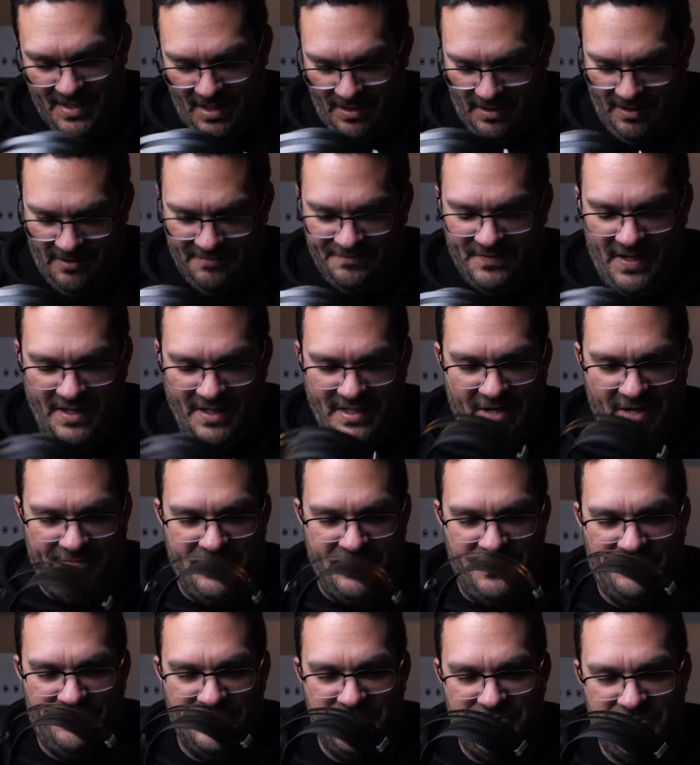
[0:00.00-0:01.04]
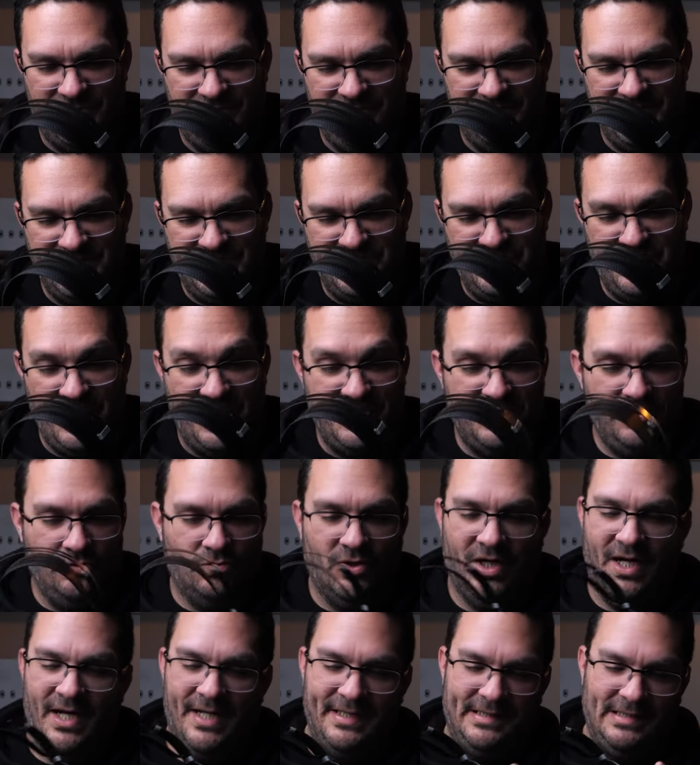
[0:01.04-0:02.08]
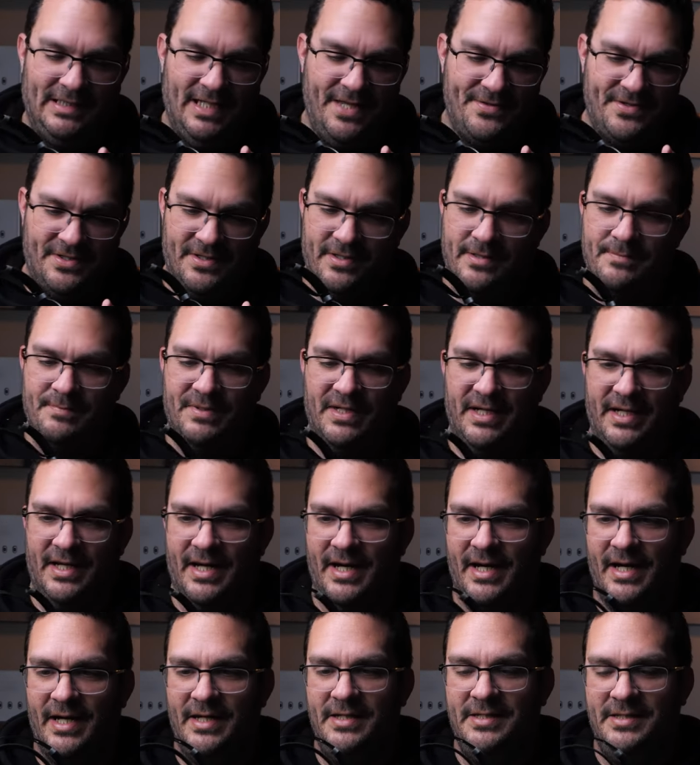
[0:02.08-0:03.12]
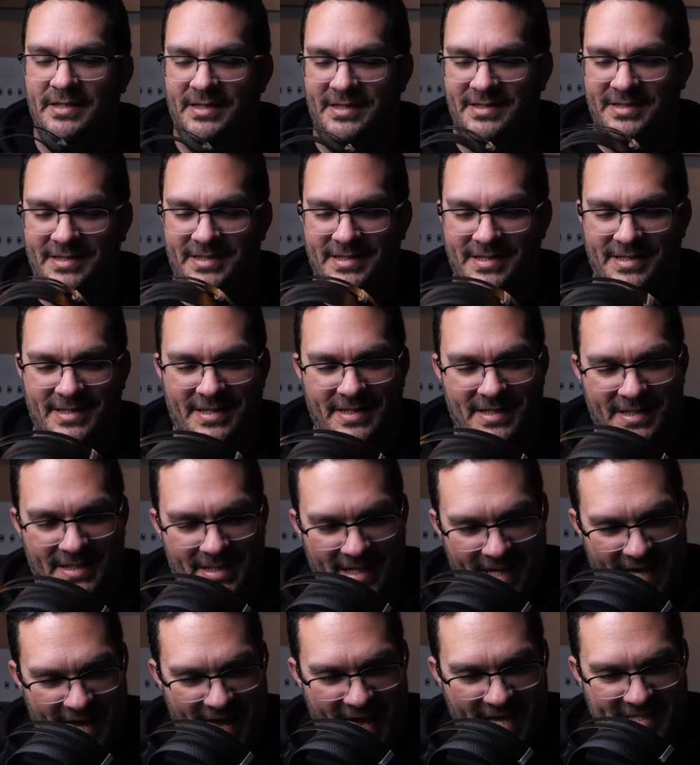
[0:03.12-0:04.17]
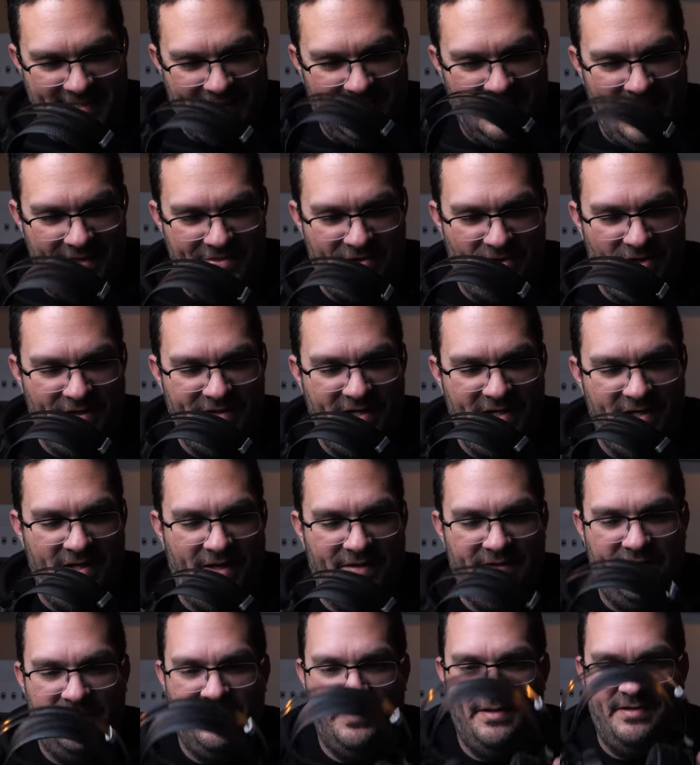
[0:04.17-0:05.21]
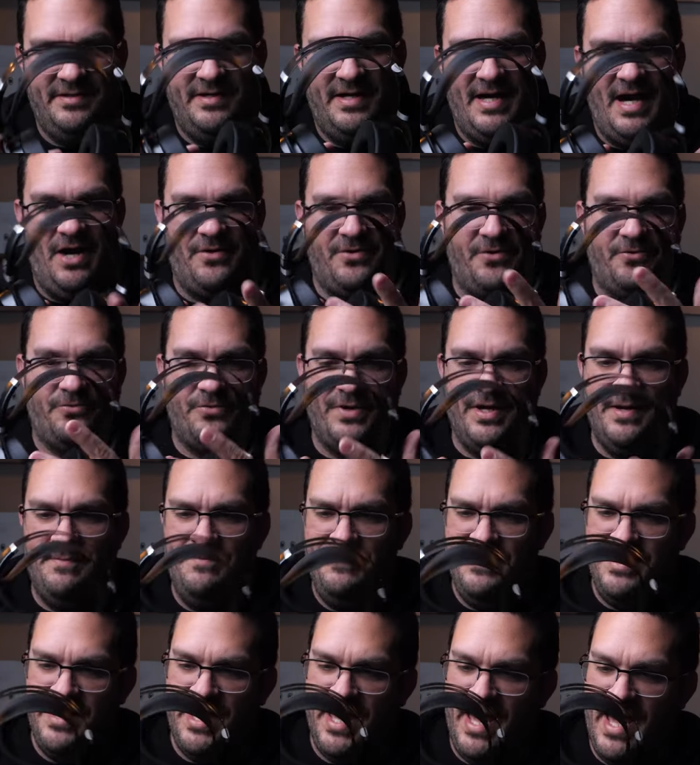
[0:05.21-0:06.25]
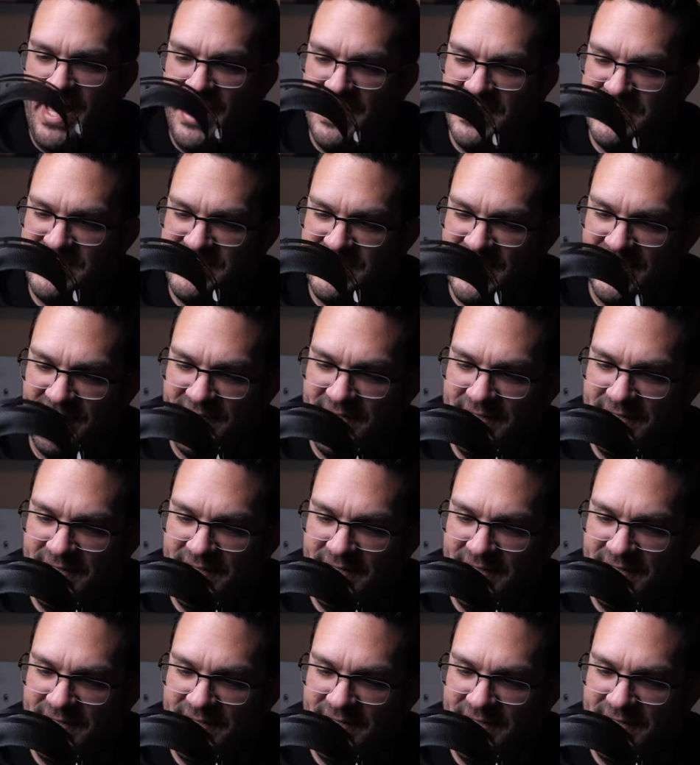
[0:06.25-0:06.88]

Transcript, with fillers: mean, I'll find out for you for sure if it's genuine leather, but it has leather on the outer rim. It has like